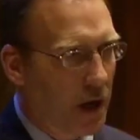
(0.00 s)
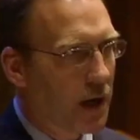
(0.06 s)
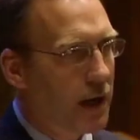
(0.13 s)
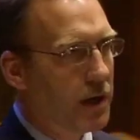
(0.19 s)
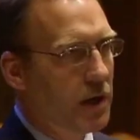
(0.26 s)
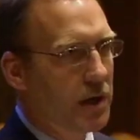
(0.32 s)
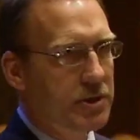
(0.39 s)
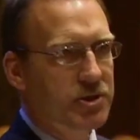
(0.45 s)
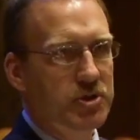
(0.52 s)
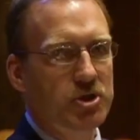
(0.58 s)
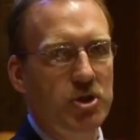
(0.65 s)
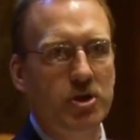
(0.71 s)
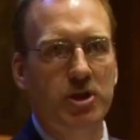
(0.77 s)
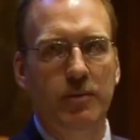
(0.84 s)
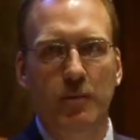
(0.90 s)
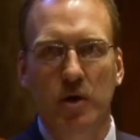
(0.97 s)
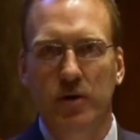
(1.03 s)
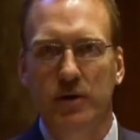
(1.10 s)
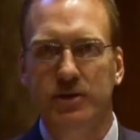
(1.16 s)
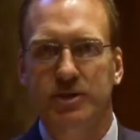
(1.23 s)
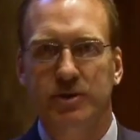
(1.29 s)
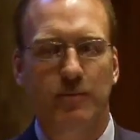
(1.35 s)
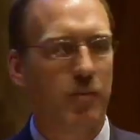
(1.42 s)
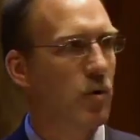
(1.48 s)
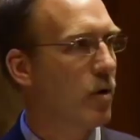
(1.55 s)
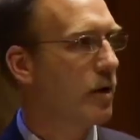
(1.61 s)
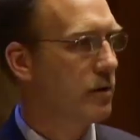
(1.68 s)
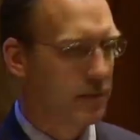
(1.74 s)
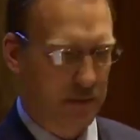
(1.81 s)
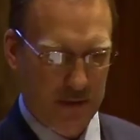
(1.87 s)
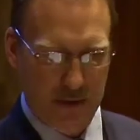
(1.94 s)
It also took community support.
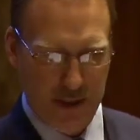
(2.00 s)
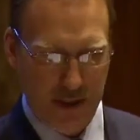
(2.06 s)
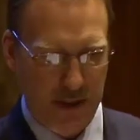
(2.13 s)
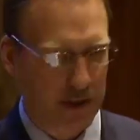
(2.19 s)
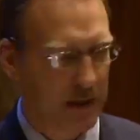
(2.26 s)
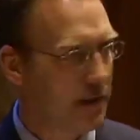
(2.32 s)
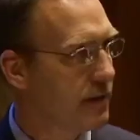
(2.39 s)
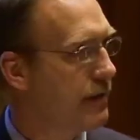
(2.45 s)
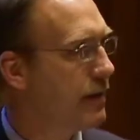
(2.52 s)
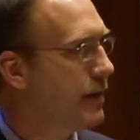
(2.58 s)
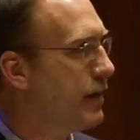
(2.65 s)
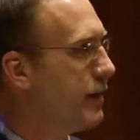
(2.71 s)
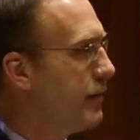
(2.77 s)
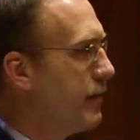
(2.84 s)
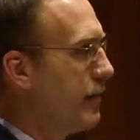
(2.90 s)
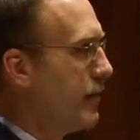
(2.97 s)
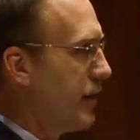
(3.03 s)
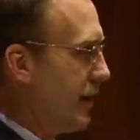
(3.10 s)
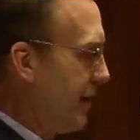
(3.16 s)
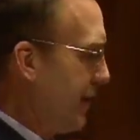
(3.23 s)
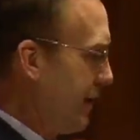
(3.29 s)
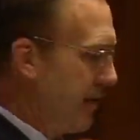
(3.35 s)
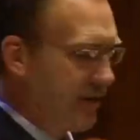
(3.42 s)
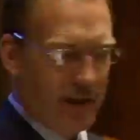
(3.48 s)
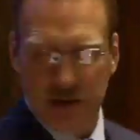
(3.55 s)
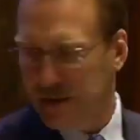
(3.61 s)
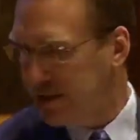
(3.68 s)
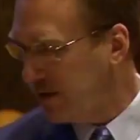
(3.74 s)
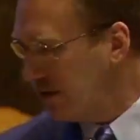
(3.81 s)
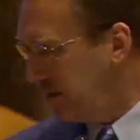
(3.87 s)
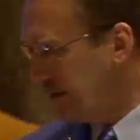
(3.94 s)
And uh, got the
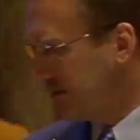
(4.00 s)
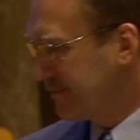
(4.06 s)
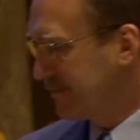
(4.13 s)
clicker.